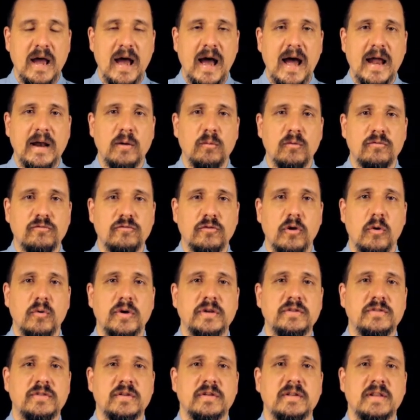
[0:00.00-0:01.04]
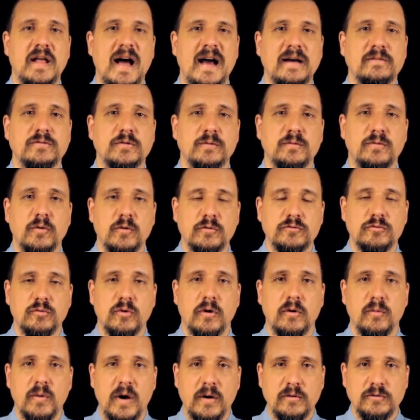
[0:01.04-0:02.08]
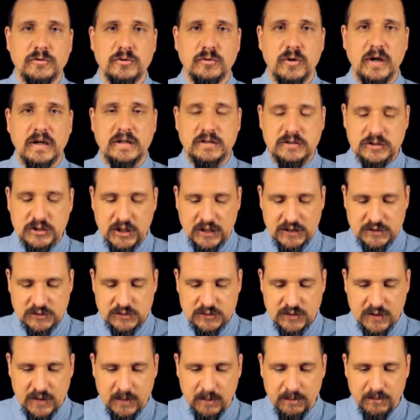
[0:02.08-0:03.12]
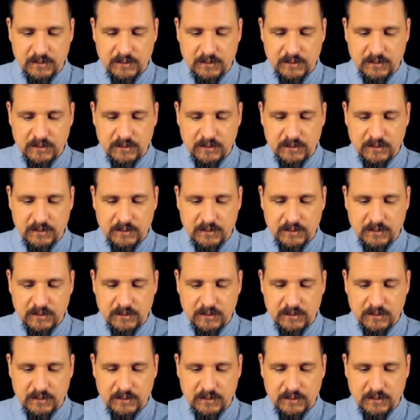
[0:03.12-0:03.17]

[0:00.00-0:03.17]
and it will flow into the lives of those who are around you and change them.